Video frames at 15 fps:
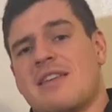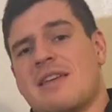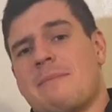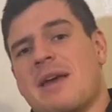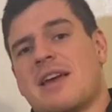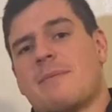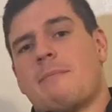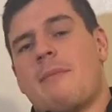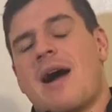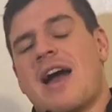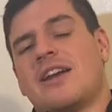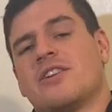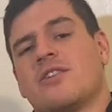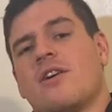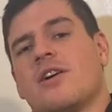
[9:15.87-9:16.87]
and then make
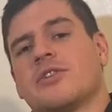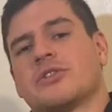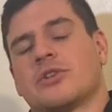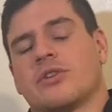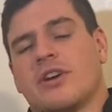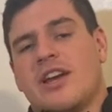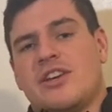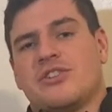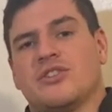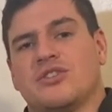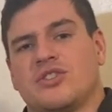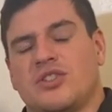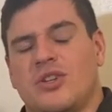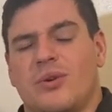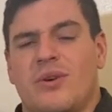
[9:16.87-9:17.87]
minor
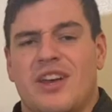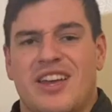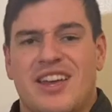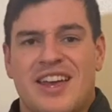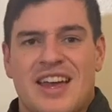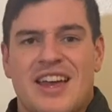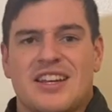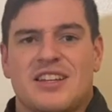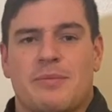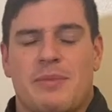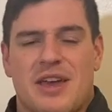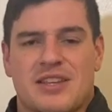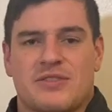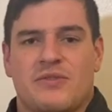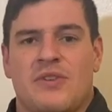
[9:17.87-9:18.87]
alterations to it to
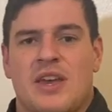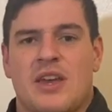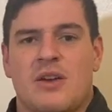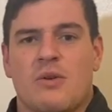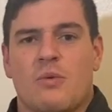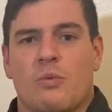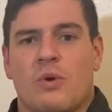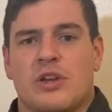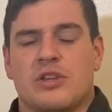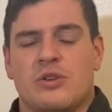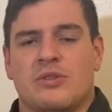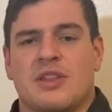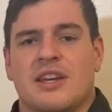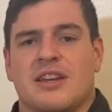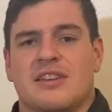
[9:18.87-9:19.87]
best fit what you
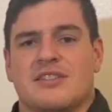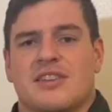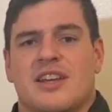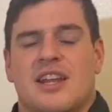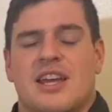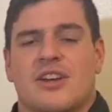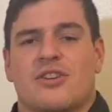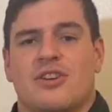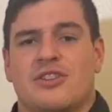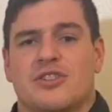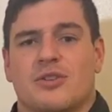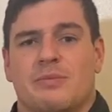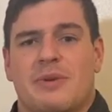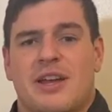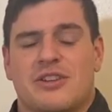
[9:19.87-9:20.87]
think is going to increase
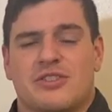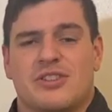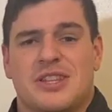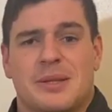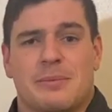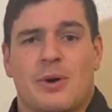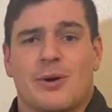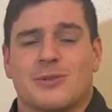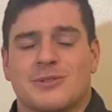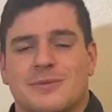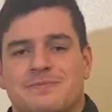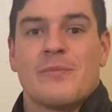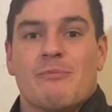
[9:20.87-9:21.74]
your bench the most.